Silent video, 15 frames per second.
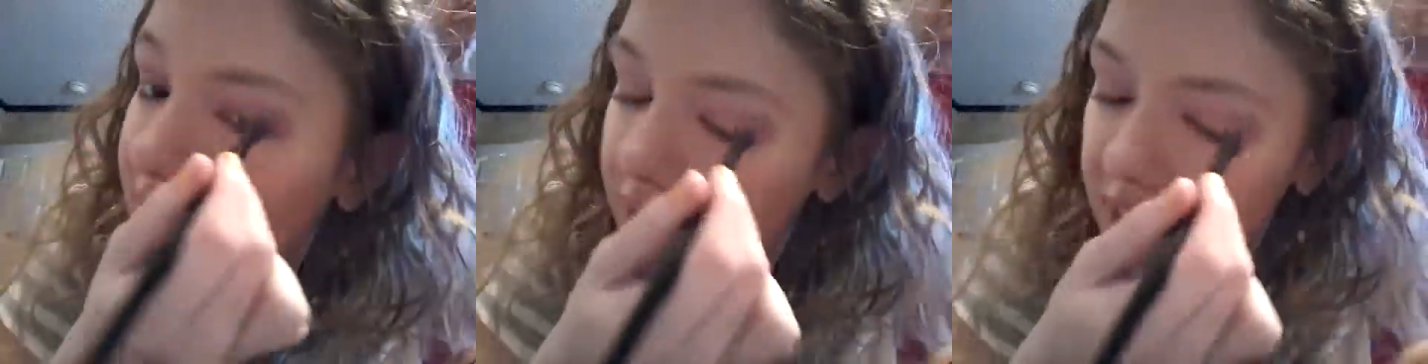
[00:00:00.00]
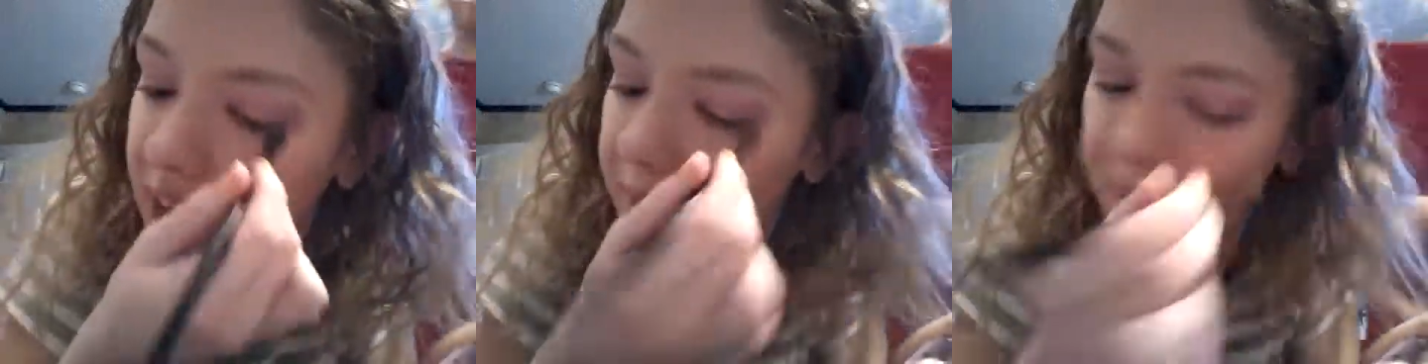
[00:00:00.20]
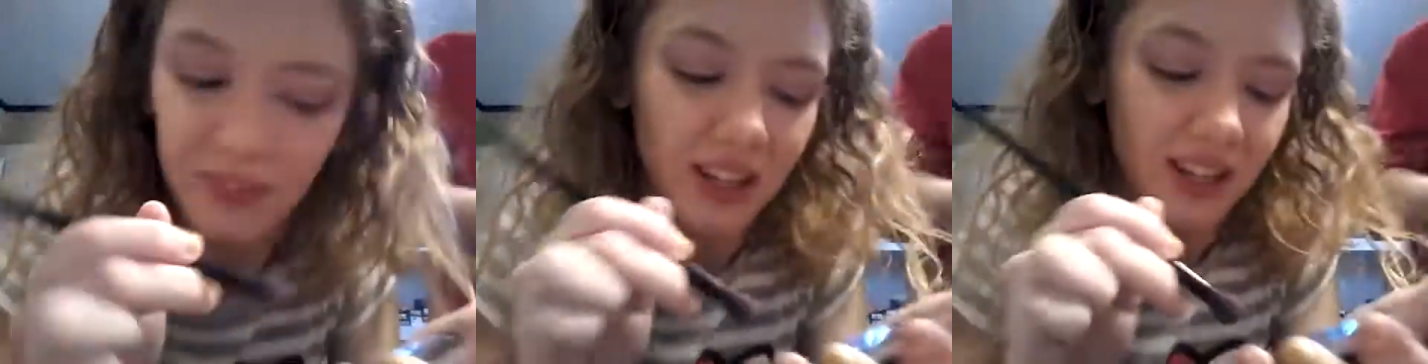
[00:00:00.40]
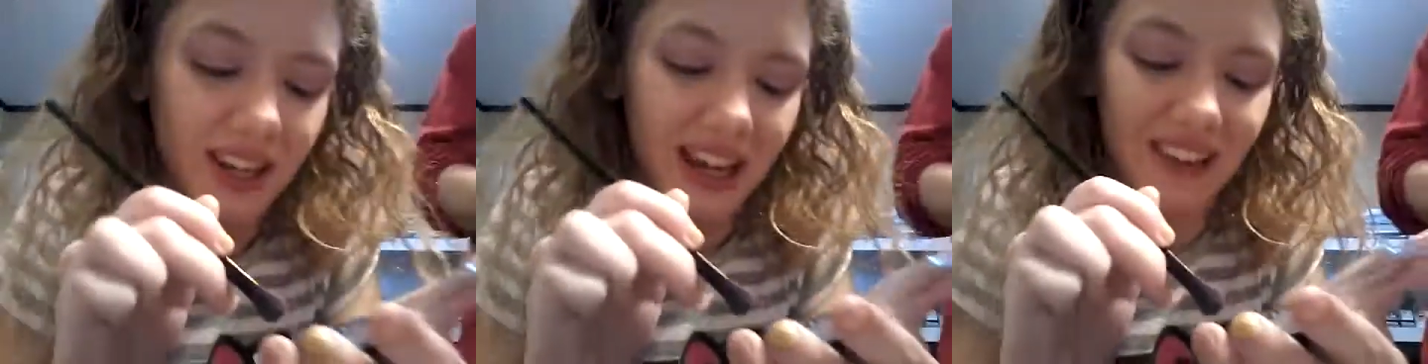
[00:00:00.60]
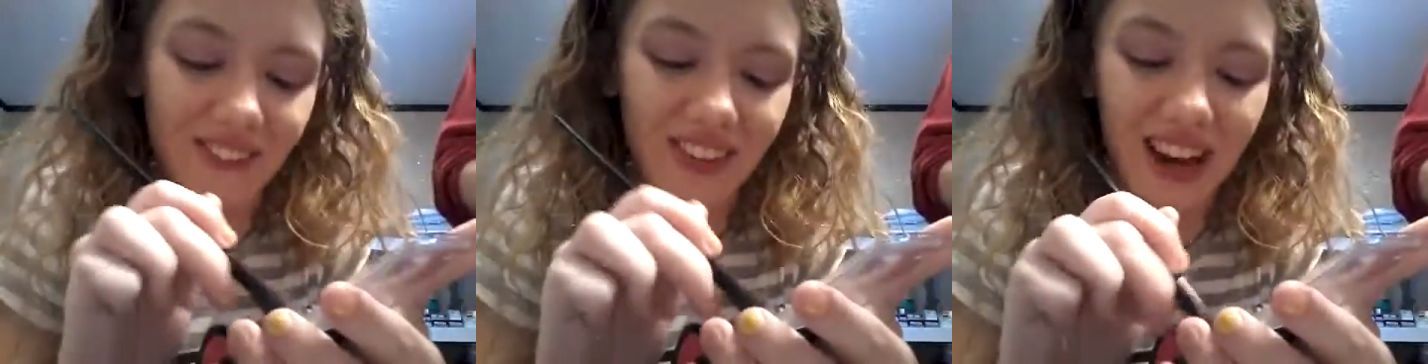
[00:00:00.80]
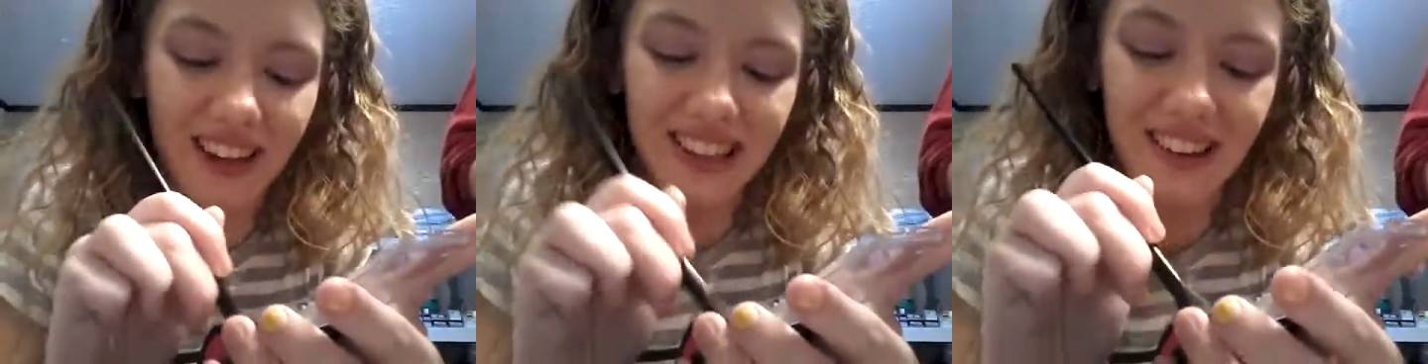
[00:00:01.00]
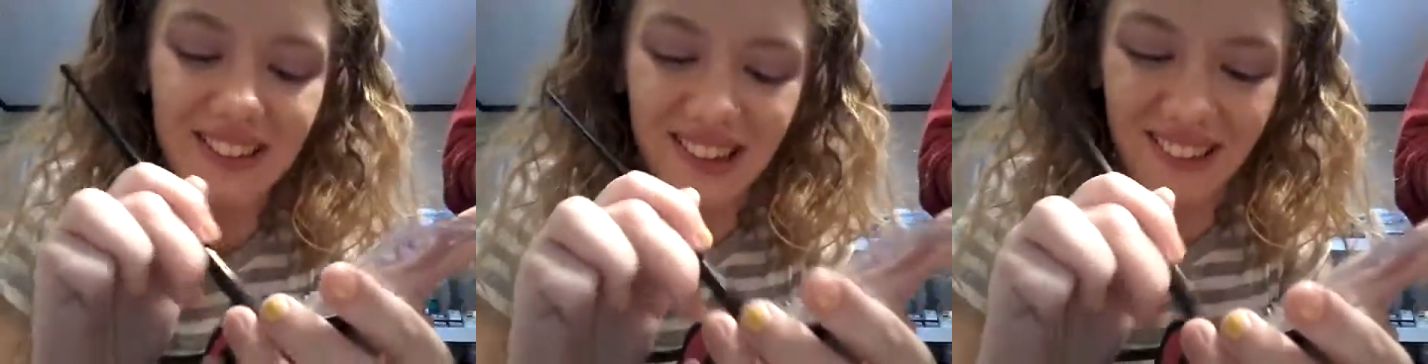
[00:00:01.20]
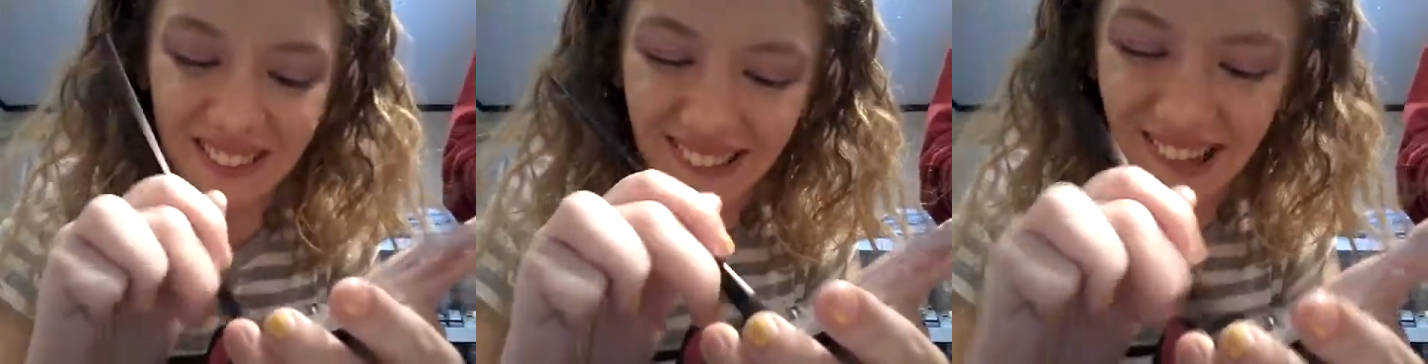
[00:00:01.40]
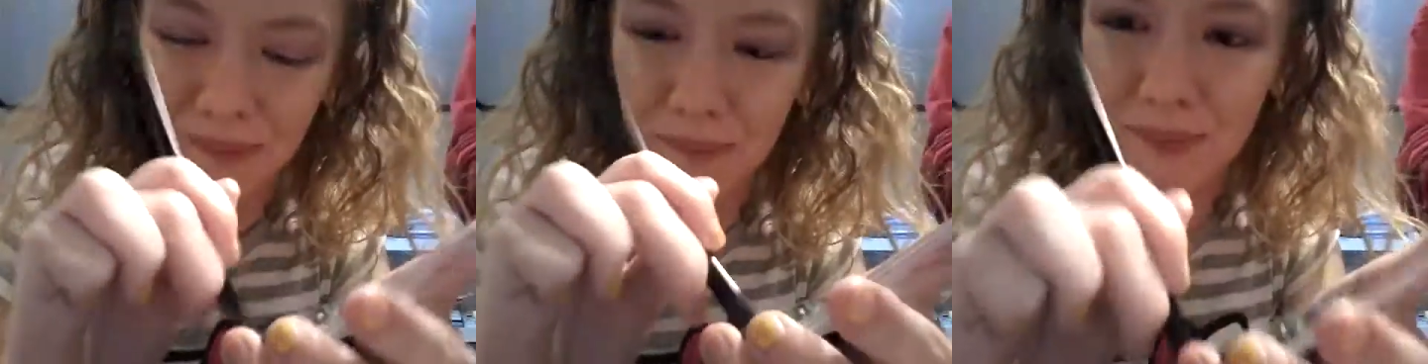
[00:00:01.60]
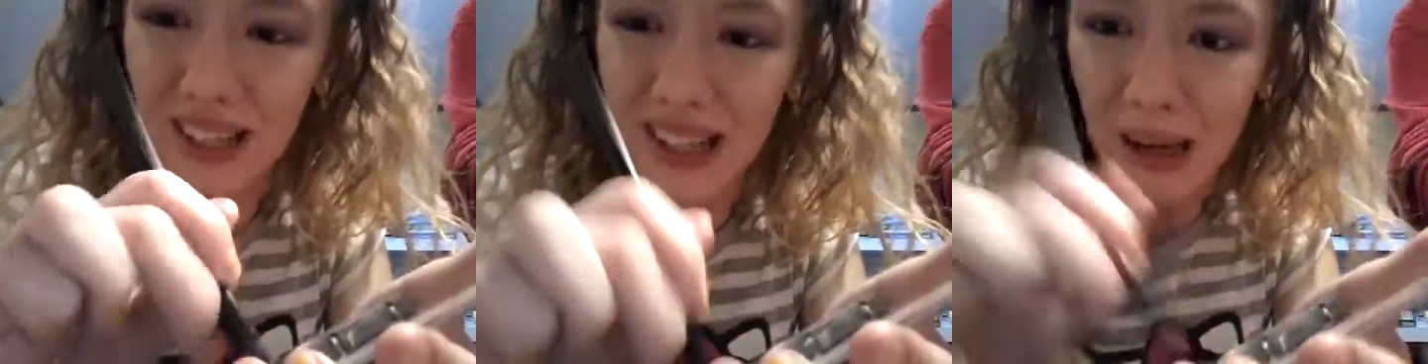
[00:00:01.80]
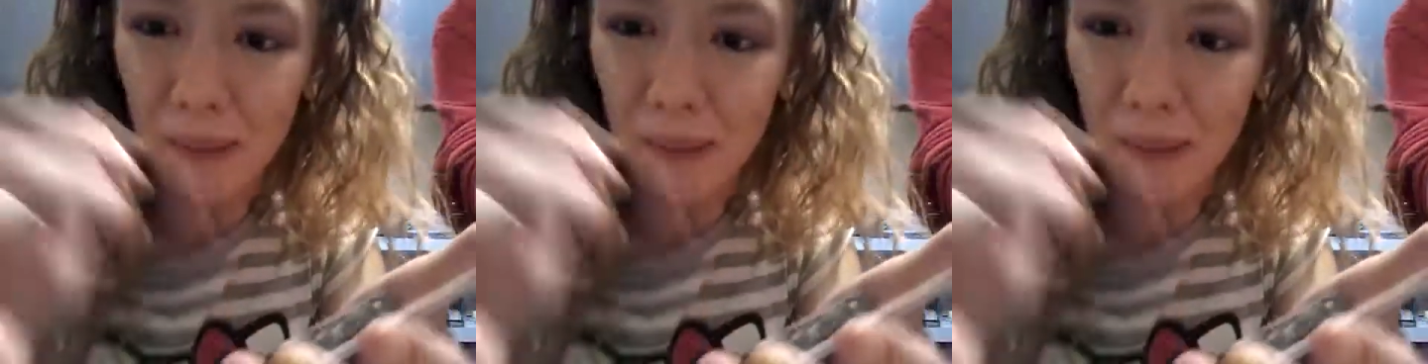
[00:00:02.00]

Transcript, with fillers: Good. And then I use all oh,